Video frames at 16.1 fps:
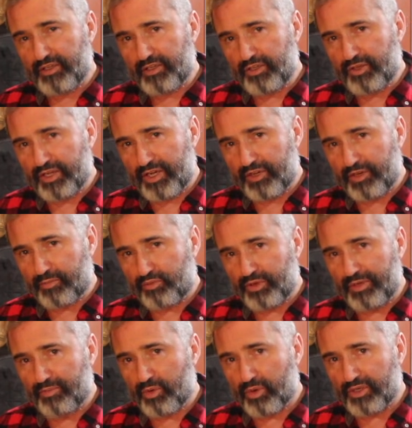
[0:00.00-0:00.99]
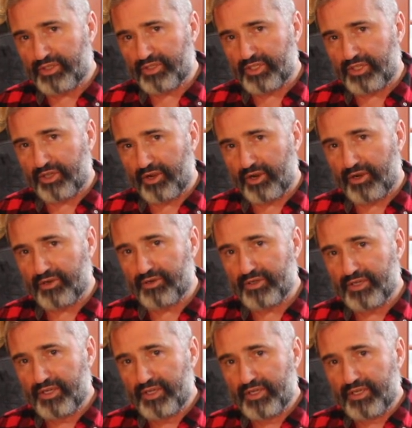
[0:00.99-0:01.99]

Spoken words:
you can either pre-mordant the yarn.